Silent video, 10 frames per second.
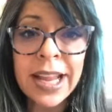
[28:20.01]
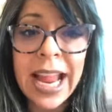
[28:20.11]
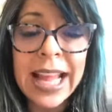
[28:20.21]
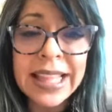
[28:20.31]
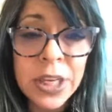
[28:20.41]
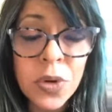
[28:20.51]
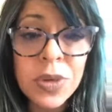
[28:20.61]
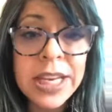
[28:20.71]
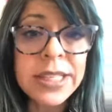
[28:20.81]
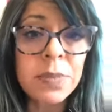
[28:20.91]
and that you
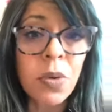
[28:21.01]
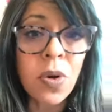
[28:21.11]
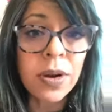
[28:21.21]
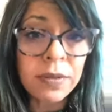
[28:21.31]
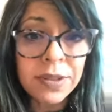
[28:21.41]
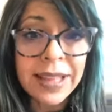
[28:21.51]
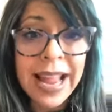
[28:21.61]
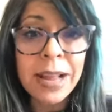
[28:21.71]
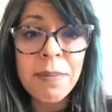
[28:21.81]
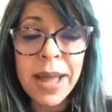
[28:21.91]
need support of
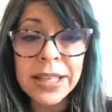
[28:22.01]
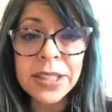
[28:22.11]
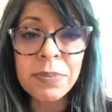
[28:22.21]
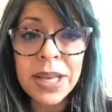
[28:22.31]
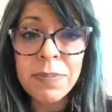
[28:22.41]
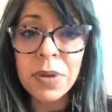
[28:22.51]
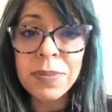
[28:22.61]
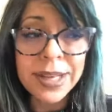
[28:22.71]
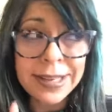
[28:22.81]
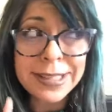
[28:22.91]
like-minded people,
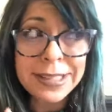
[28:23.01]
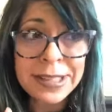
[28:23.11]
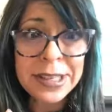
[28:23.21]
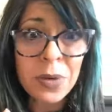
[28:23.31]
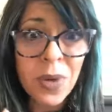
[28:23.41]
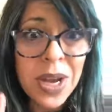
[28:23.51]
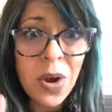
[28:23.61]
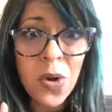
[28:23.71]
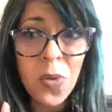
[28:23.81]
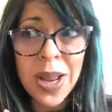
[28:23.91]
because we know
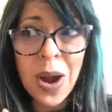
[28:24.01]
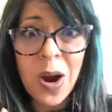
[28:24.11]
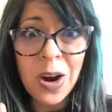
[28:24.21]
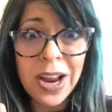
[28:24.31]
who we are,